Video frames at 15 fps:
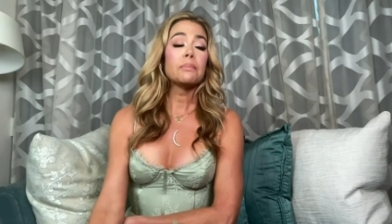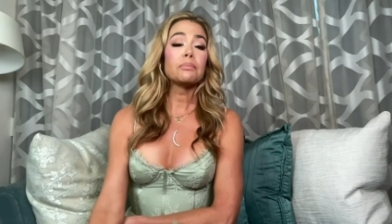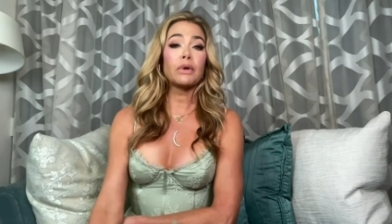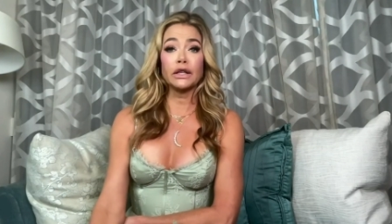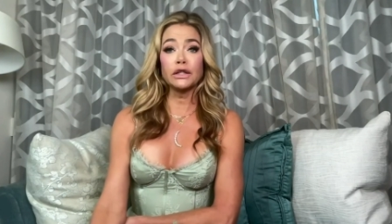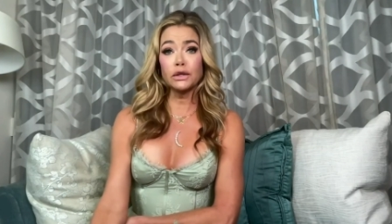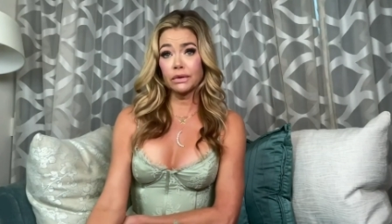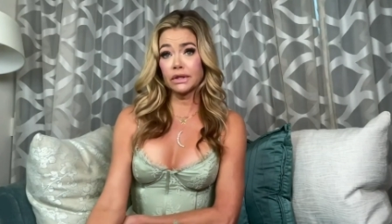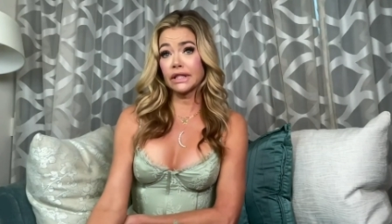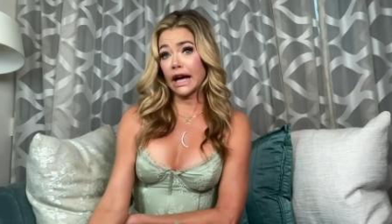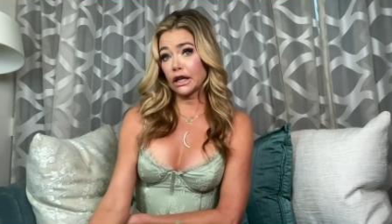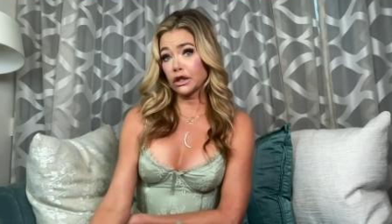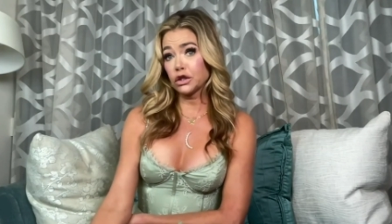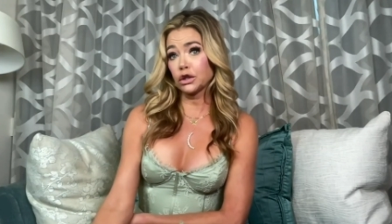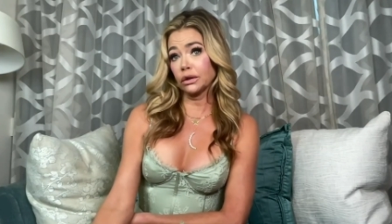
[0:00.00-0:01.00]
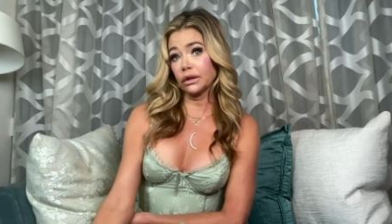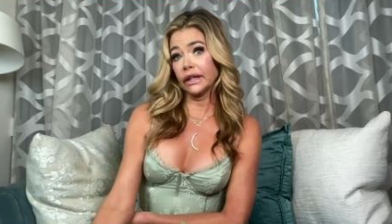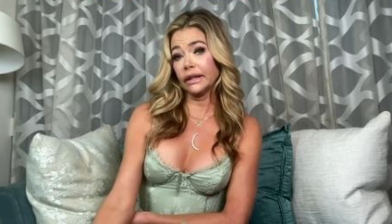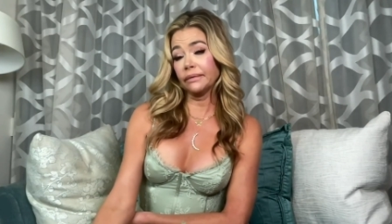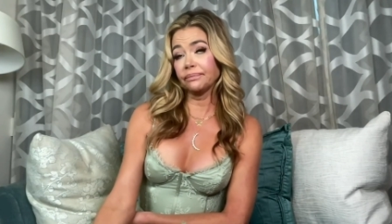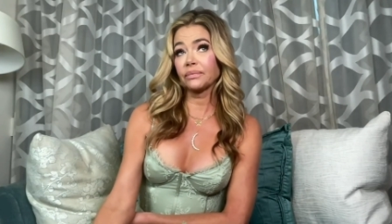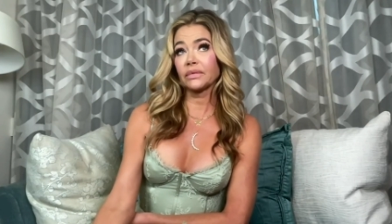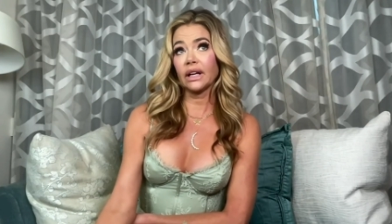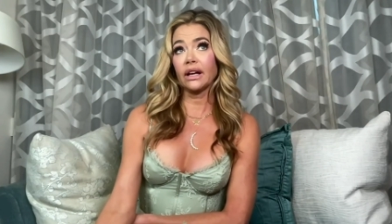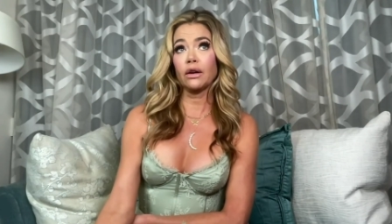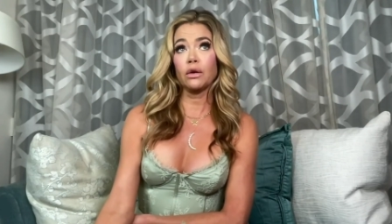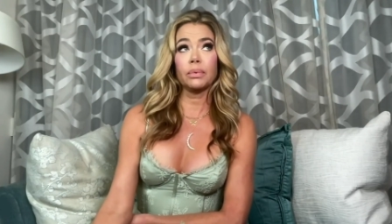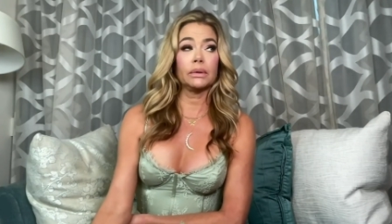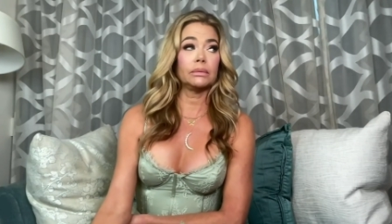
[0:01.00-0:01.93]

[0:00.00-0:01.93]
Brenda was actually, I hope